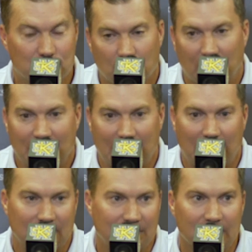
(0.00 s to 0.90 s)
So
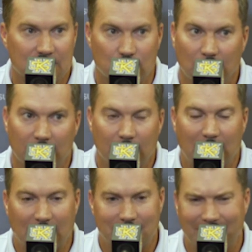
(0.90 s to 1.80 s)
I think it's really
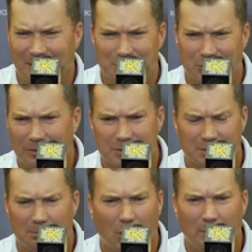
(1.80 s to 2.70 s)
about that. I'm sure there's
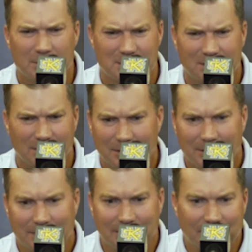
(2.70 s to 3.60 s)
some moments
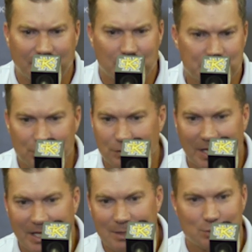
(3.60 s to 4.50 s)
in the first two
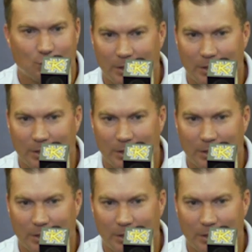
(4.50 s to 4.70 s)
games